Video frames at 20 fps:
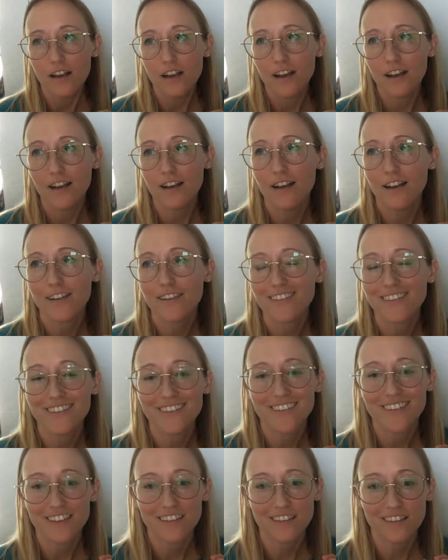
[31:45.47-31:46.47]

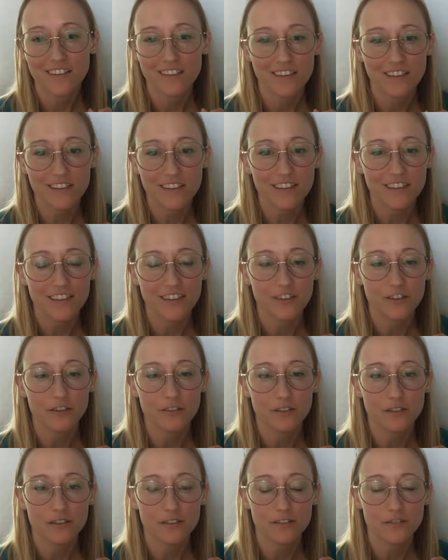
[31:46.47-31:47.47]

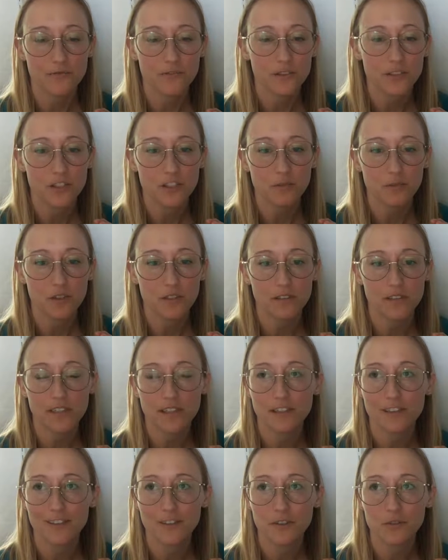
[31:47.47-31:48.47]
the free shipping
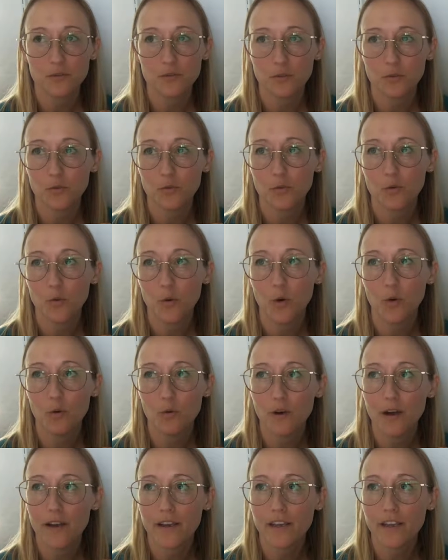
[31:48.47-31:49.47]
didn't include
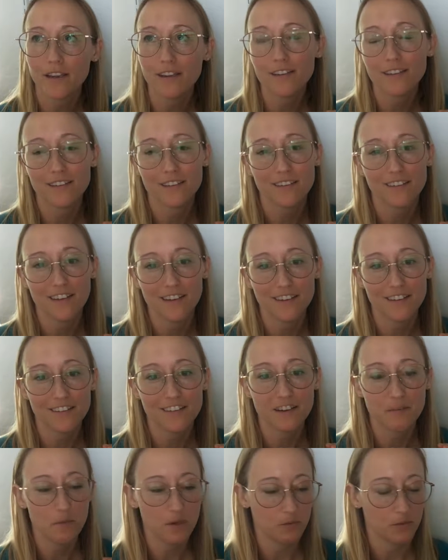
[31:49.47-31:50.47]
Hawaii. The second
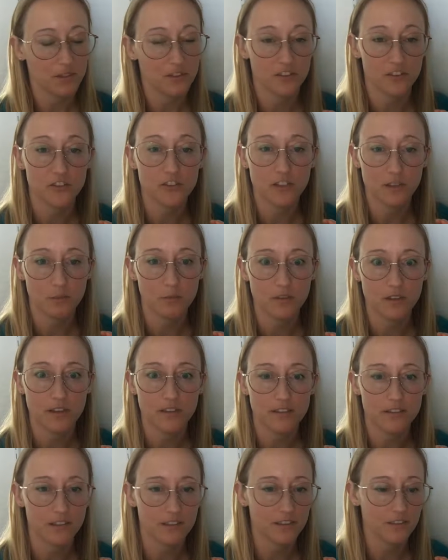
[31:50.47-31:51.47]
time I went to ship, they
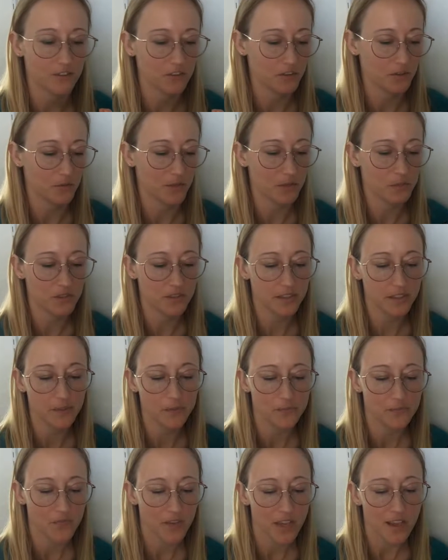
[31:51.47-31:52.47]
had changed their website.